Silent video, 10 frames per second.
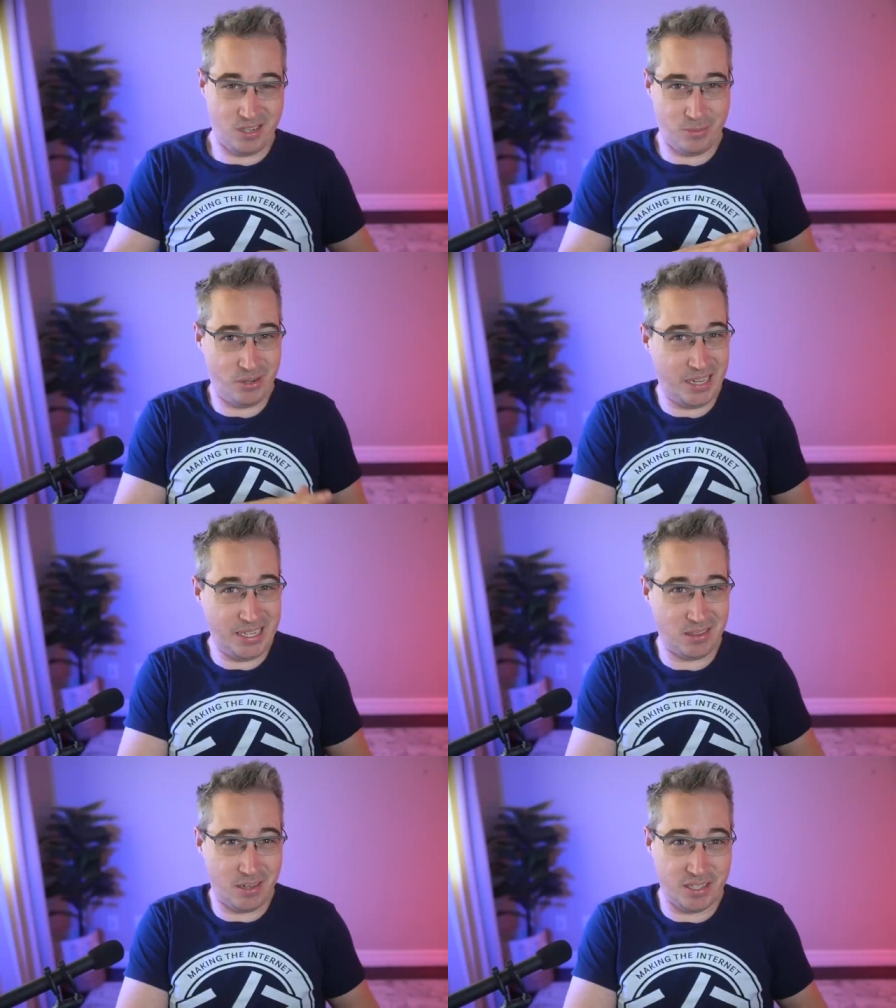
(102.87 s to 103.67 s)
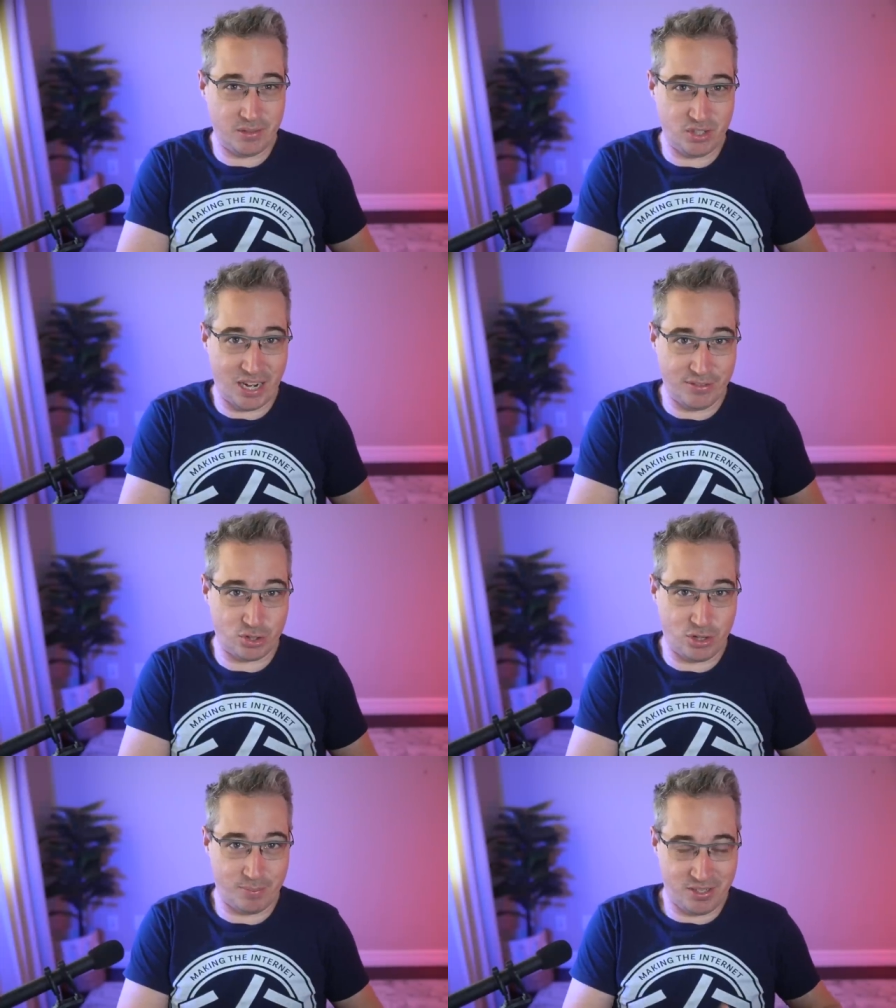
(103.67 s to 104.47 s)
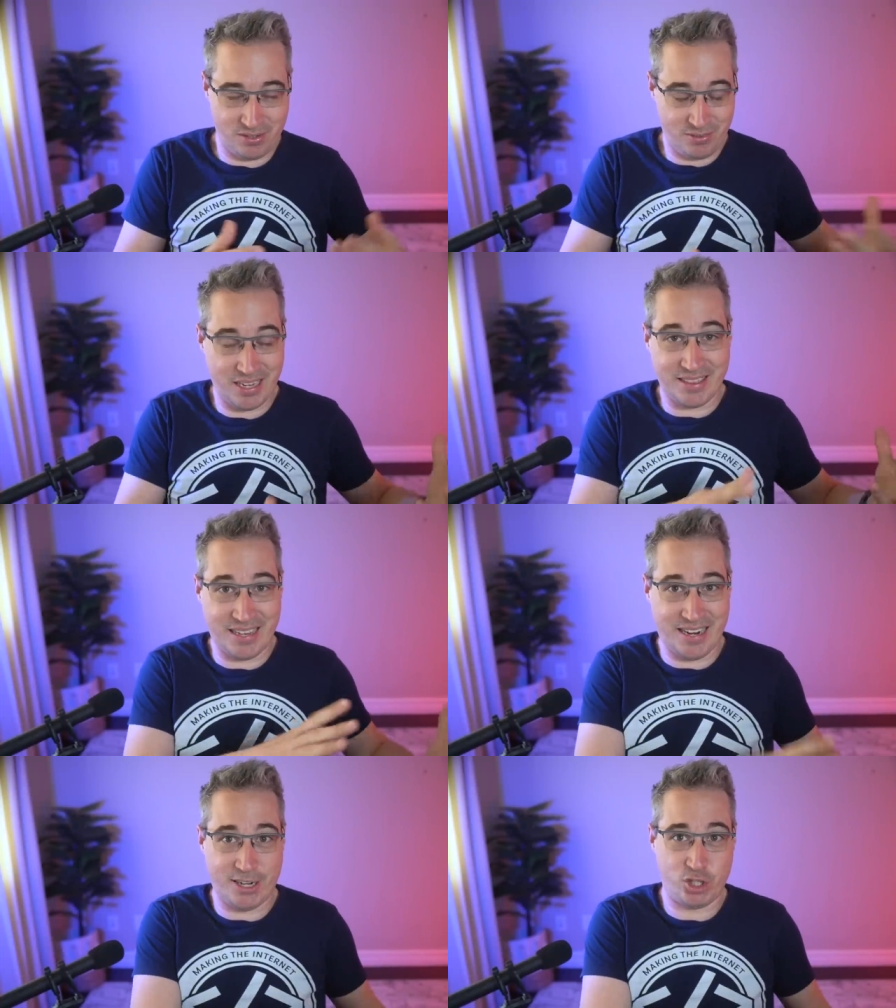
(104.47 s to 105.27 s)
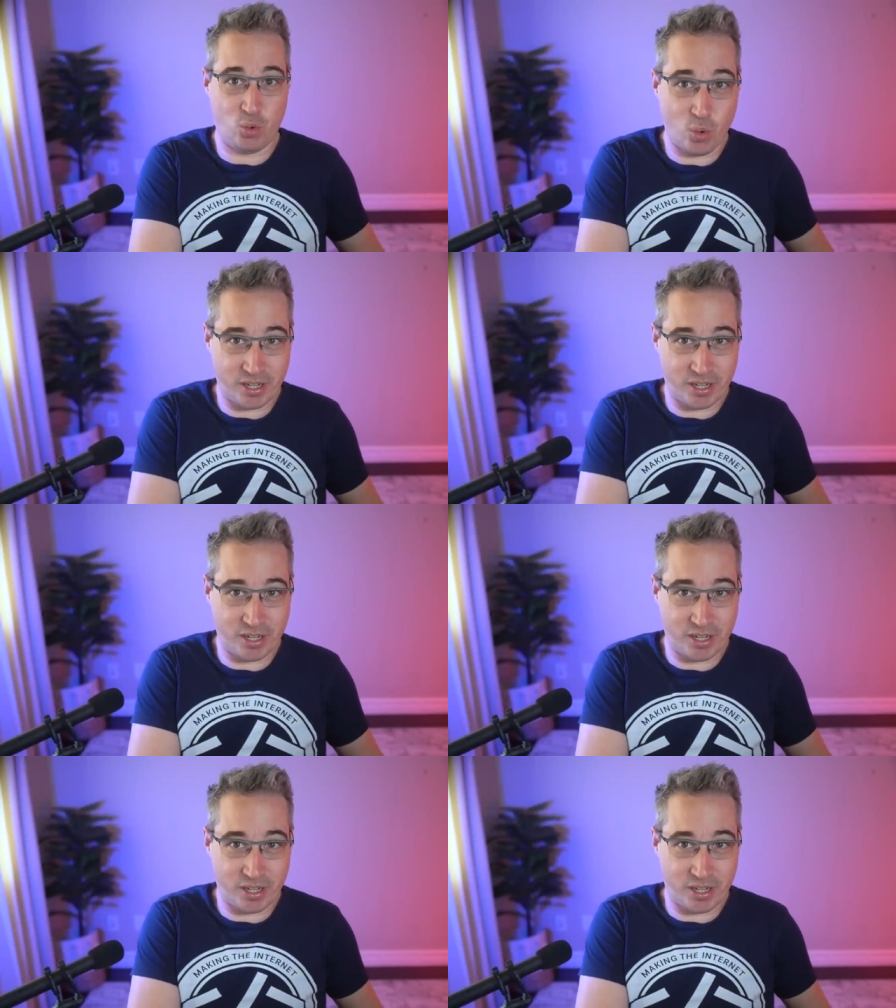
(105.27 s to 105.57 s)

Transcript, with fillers: on about eight lines of JavaScript to get that actually